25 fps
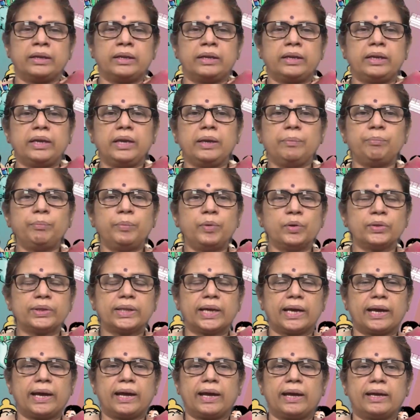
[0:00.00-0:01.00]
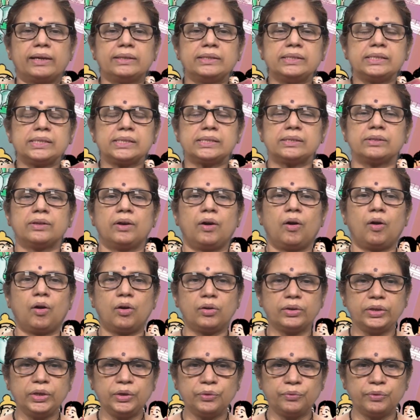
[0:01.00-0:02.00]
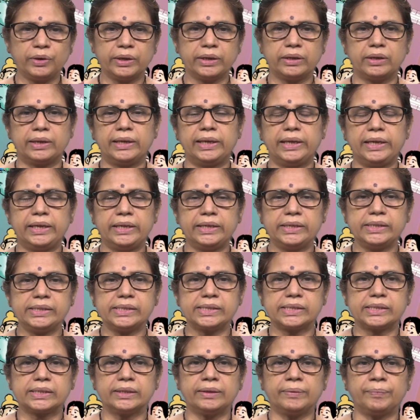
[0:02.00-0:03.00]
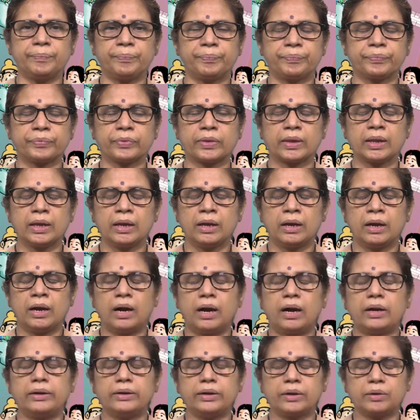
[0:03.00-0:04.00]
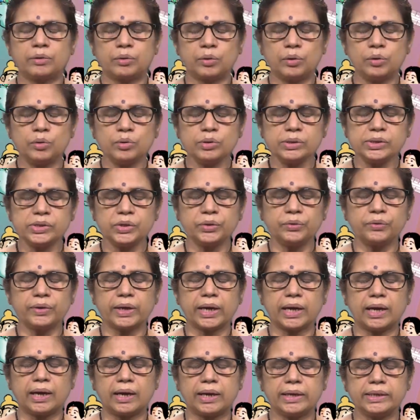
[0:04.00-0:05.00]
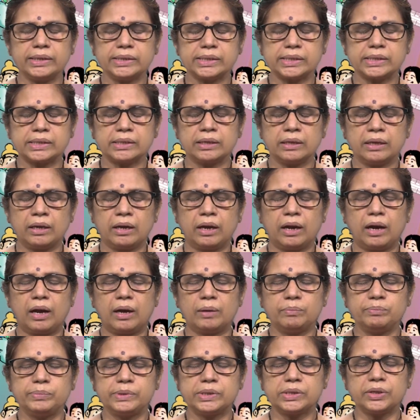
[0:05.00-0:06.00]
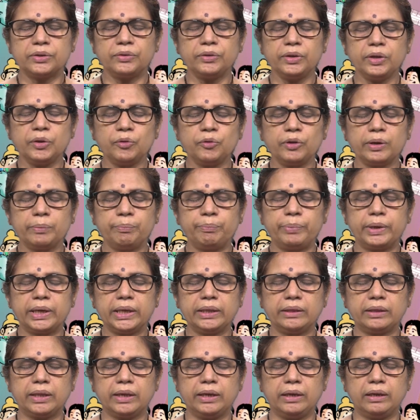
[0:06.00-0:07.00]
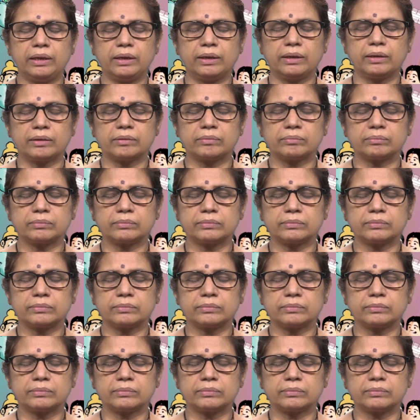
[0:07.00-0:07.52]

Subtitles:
Keep both the hands on your knees and close your eyes. Observe your breathing.